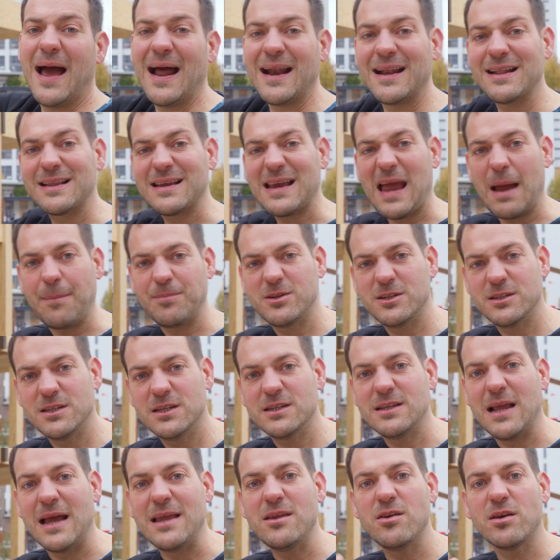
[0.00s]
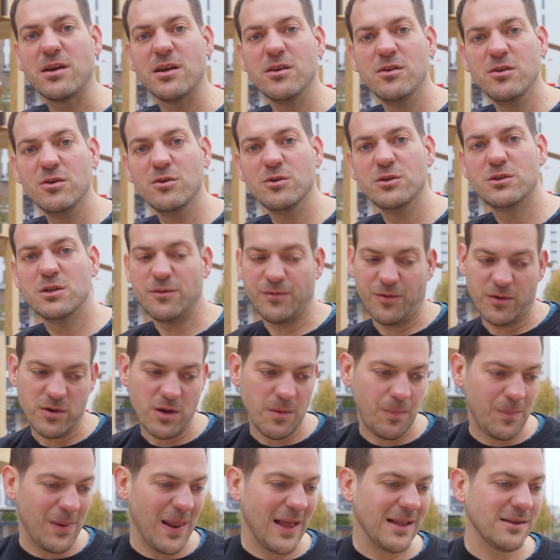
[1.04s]
and it captures it, and you can use it for your
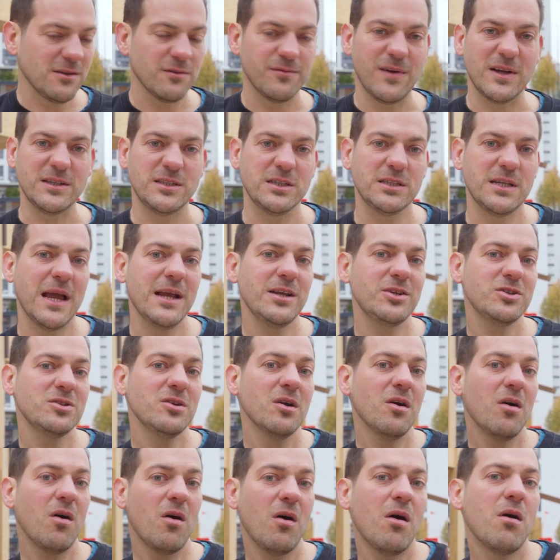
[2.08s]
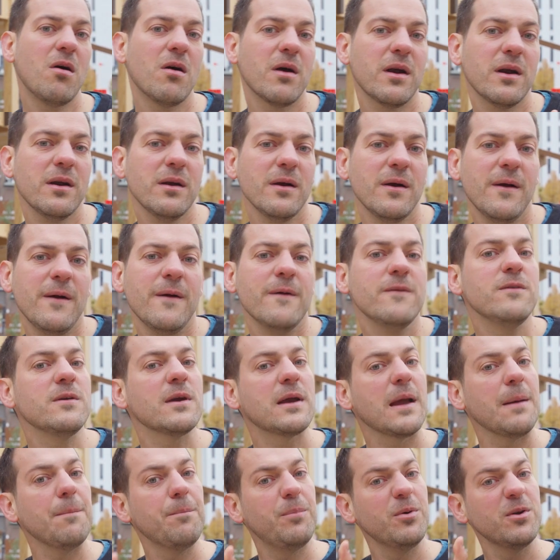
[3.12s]
plants of vegetation, or you
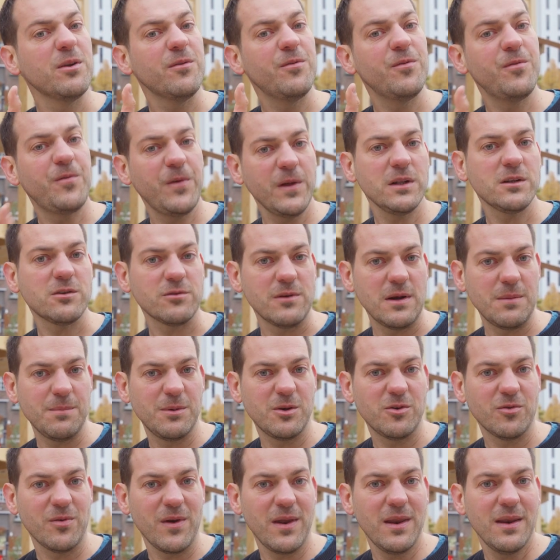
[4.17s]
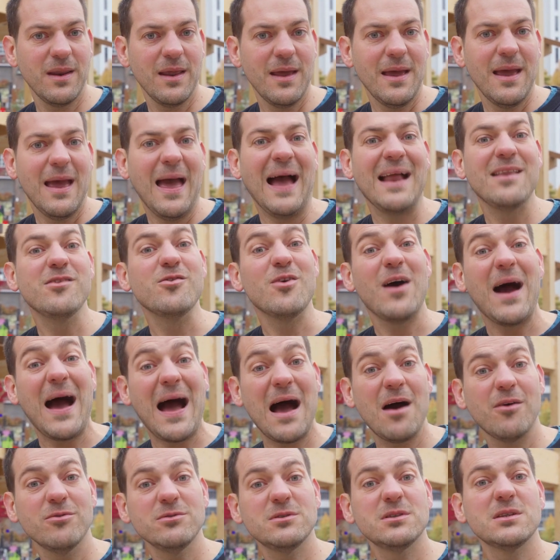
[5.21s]
can put a filter in between and your
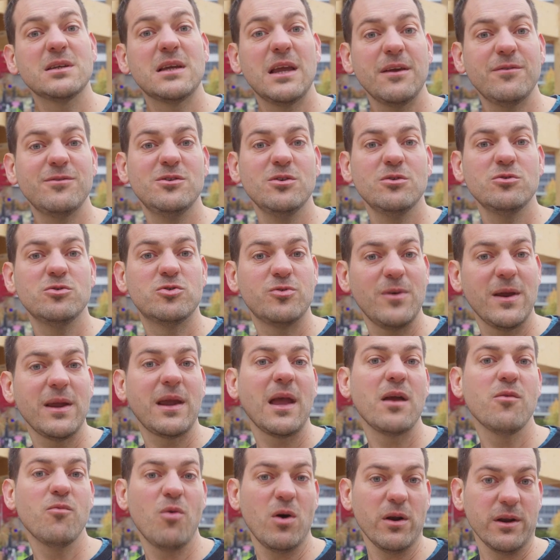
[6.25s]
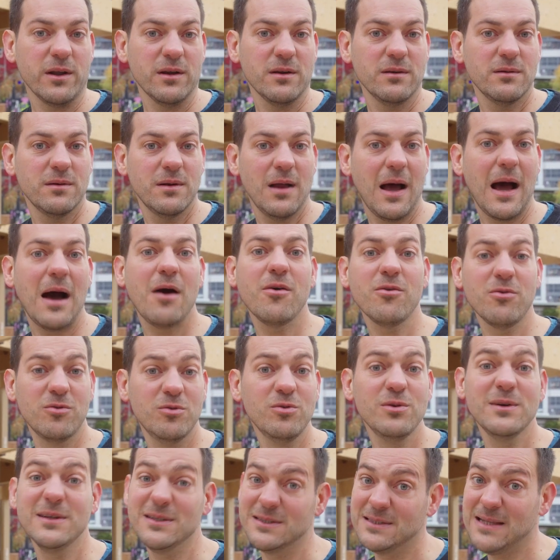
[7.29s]
house gives you drinking water. How
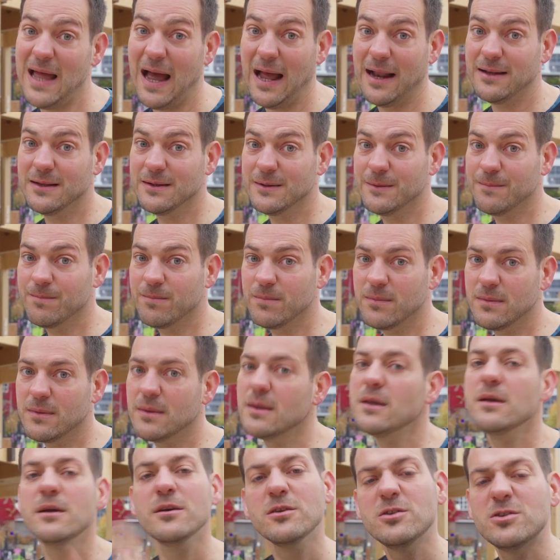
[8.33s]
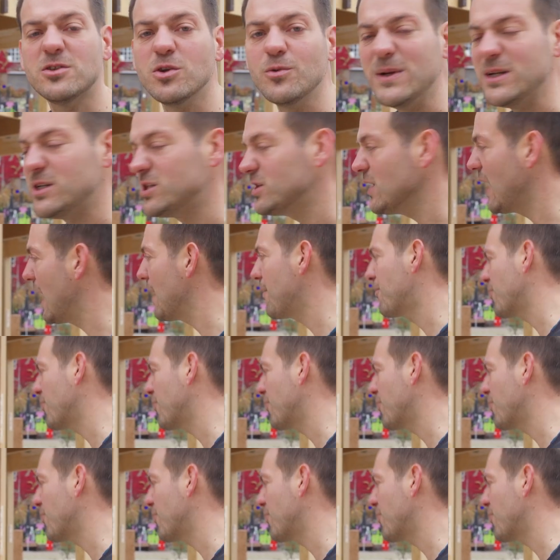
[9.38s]
cool is that? Sewage, I